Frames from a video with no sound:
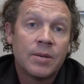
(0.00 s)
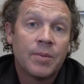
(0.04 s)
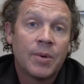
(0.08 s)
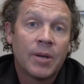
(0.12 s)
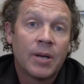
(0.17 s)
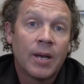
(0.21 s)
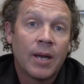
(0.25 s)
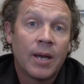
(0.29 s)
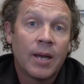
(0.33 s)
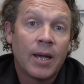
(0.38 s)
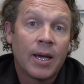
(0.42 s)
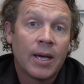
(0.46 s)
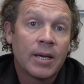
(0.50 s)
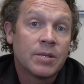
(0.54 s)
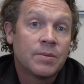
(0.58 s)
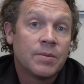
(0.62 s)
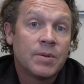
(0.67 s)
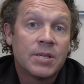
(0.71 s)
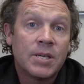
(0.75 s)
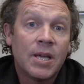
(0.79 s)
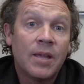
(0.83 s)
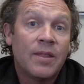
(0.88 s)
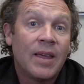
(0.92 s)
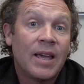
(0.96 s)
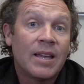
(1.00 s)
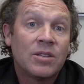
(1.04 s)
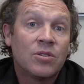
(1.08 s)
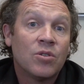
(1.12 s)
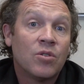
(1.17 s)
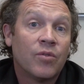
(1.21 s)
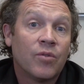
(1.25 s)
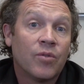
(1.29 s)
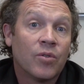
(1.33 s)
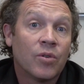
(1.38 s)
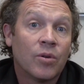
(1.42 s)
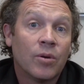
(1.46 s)
But as we said, that's
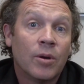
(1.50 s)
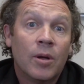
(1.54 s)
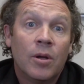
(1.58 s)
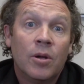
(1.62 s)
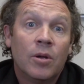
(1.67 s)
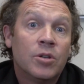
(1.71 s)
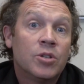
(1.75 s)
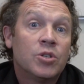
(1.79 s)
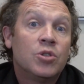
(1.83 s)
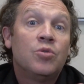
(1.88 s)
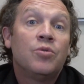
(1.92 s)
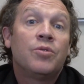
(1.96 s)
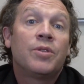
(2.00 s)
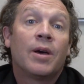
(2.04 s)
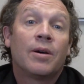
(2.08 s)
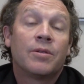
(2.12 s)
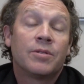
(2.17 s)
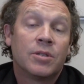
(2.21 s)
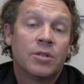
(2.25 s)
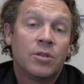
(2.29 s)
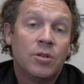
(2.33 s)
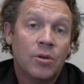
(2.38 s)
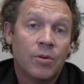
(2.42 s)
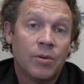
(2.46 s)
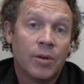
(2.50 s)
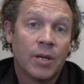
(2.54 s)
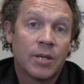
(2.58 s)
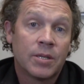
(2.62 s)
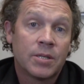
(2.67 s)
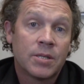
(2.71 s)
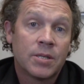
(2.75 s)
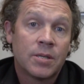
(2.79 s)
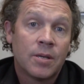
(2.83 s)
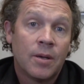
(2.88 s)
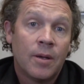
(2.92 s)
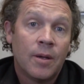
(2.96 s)
over 2,000
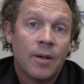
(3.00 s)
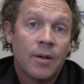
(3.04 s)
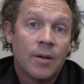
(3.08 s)
units.